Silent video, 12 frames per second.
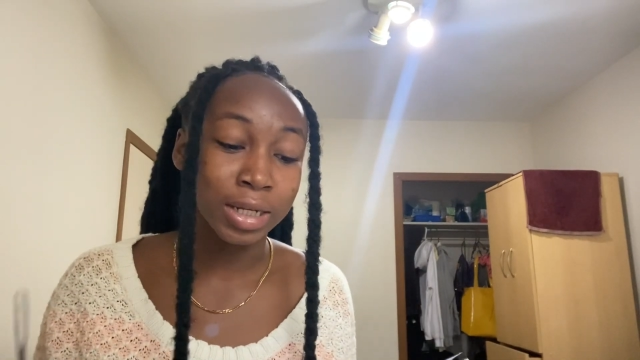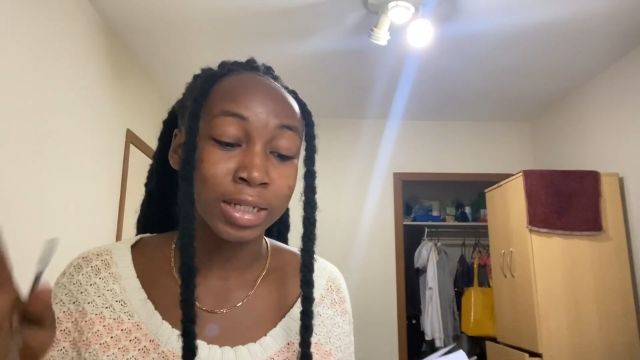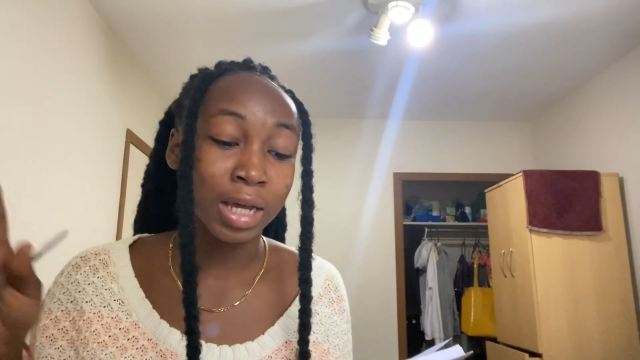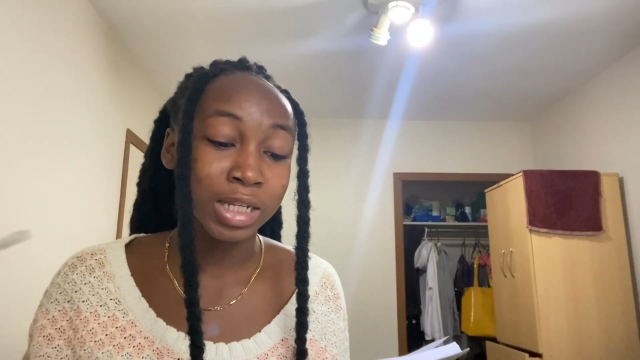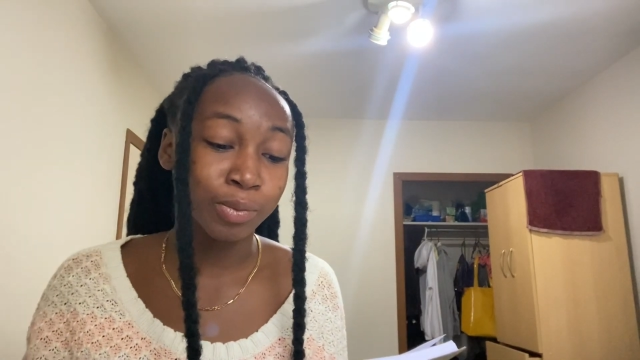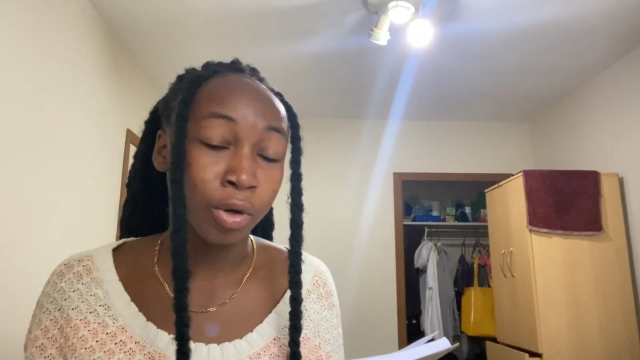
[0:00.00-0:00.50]

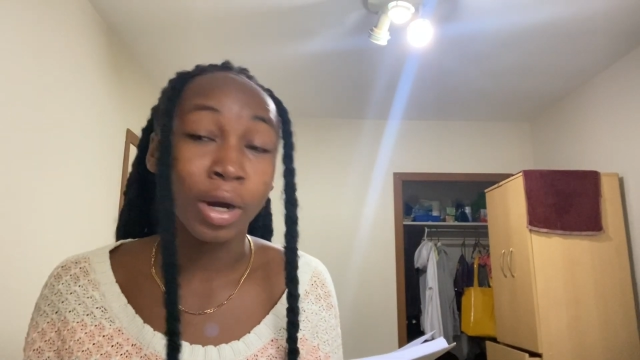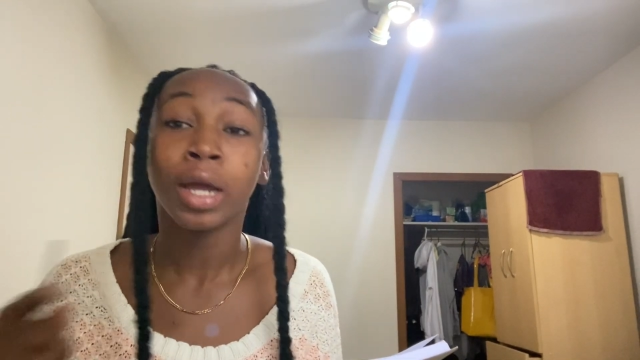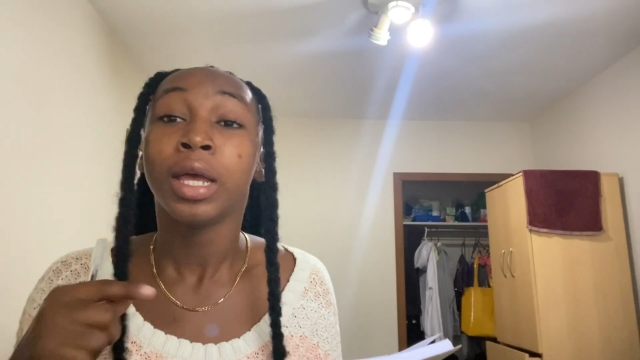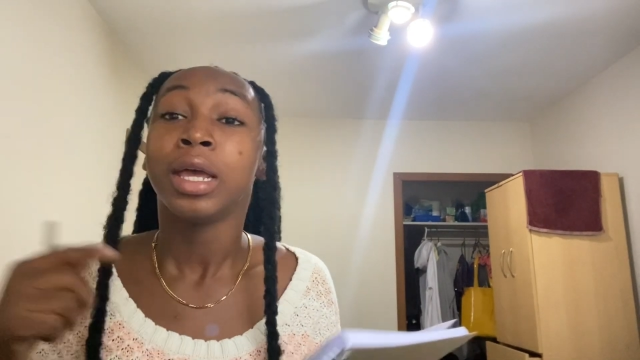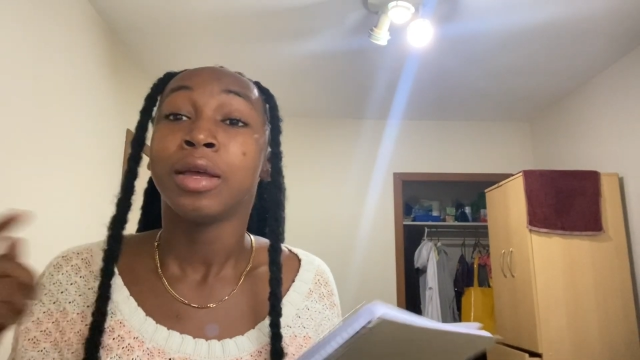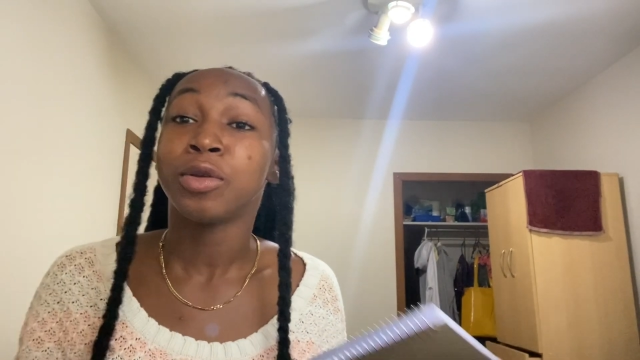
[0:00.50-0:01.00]
diaspora.
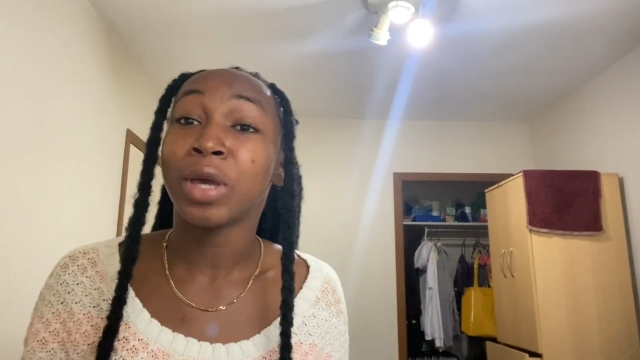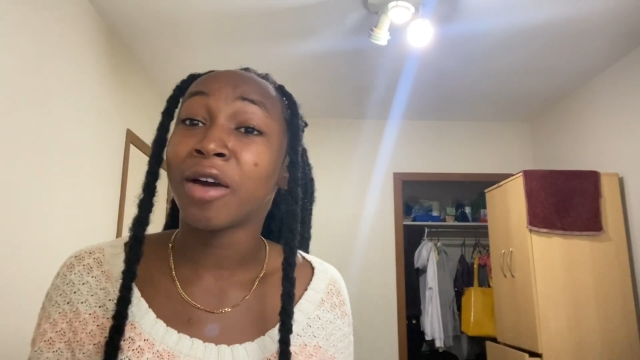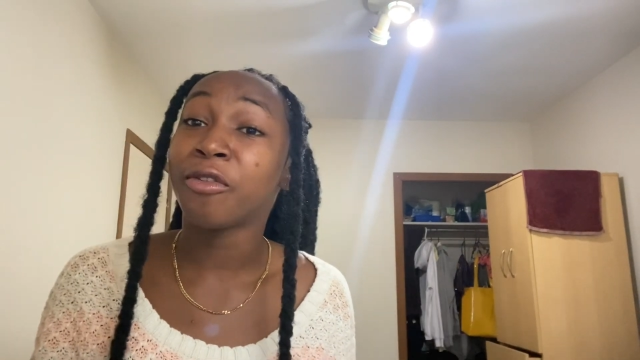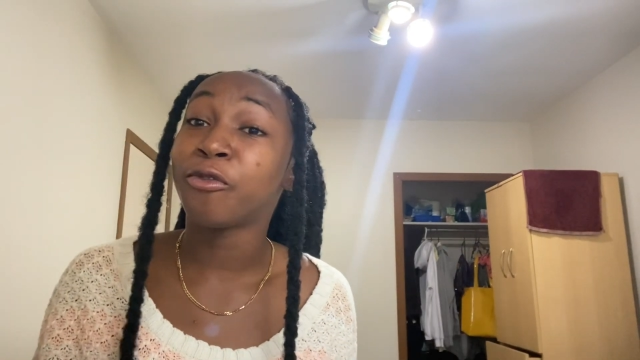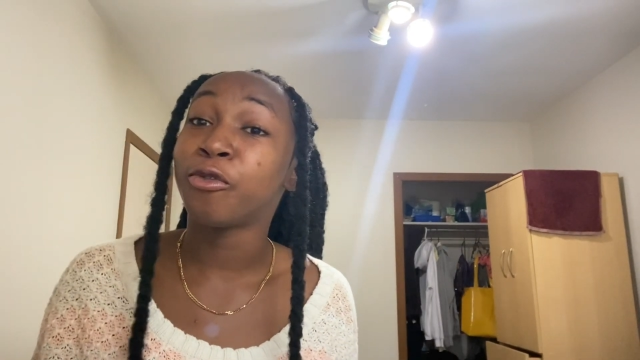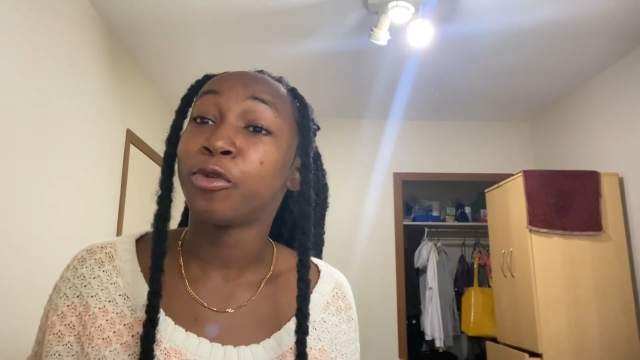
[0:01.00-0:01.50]
You
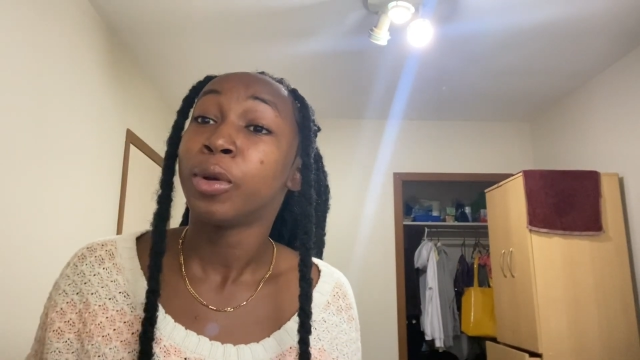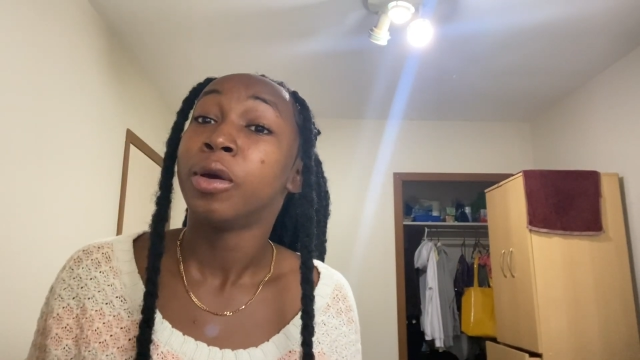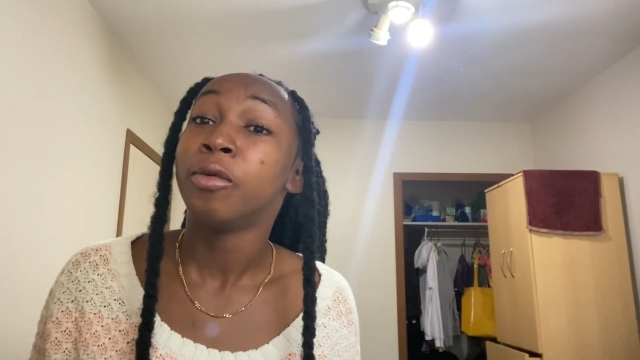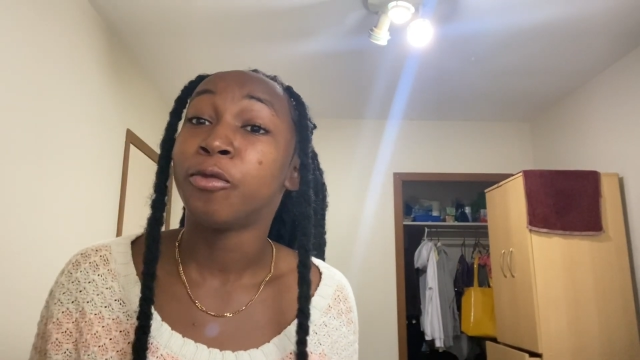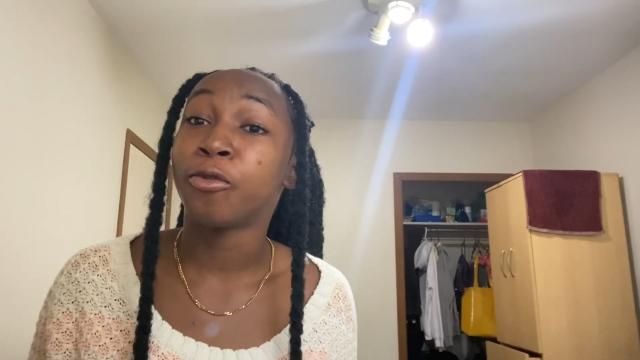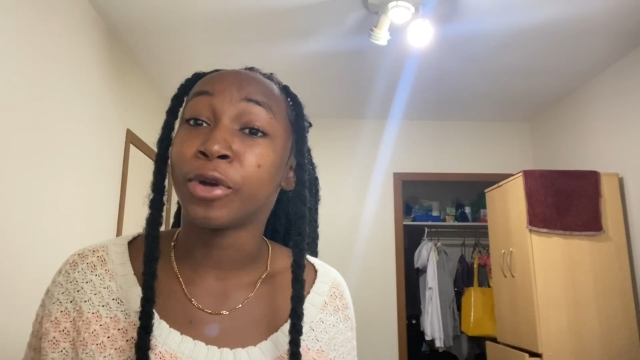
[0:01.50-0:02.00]
have
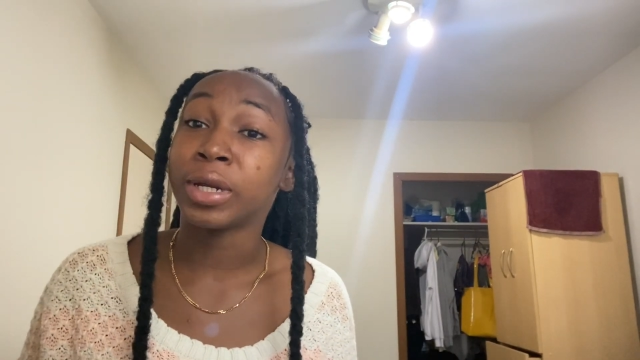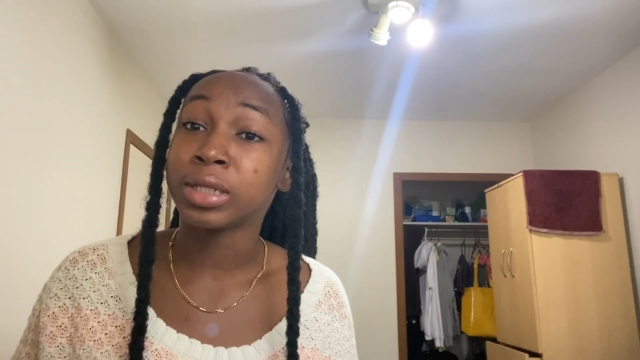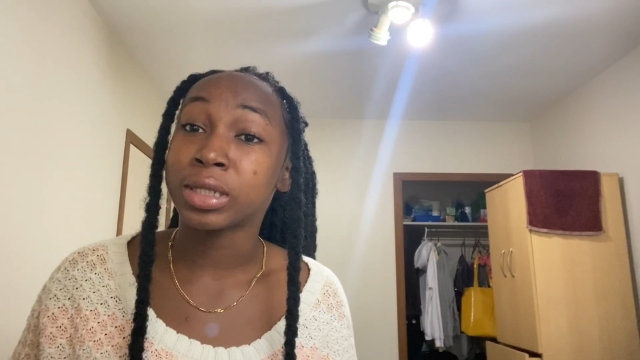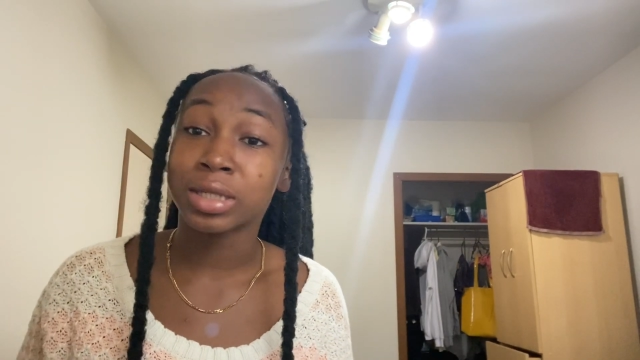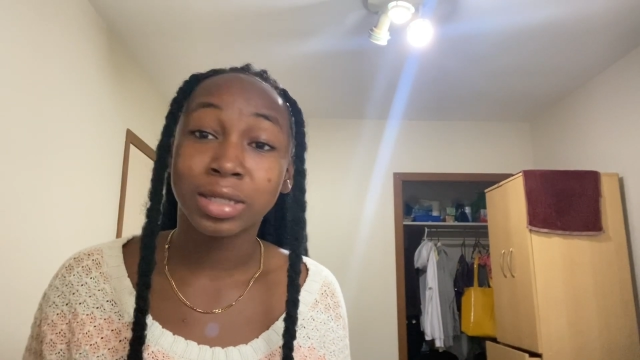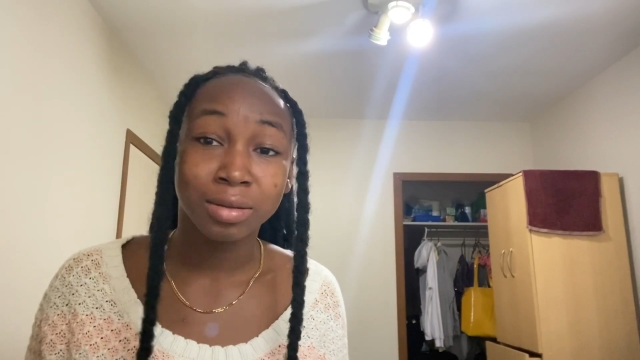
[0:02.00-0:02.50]

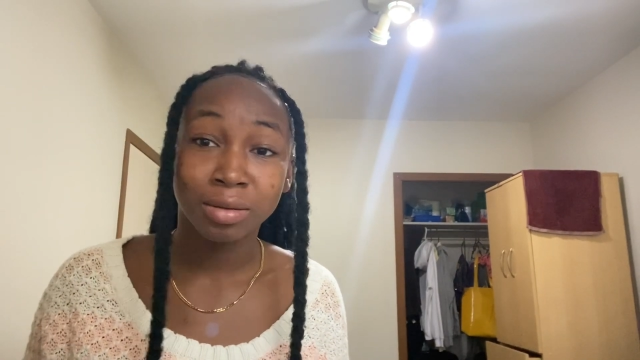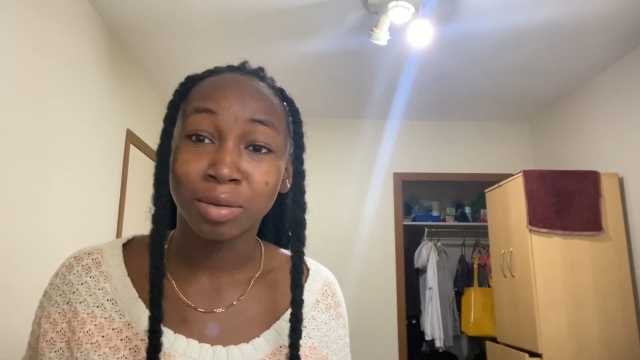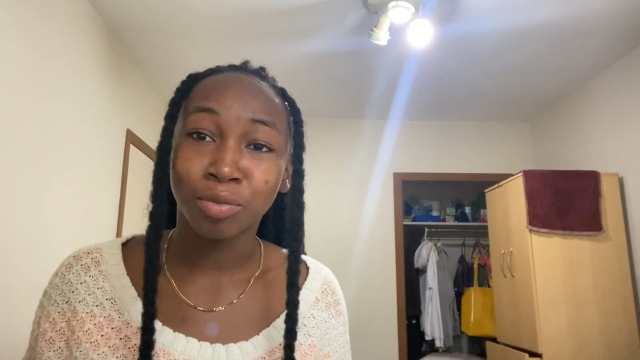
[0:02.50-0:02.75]
friends.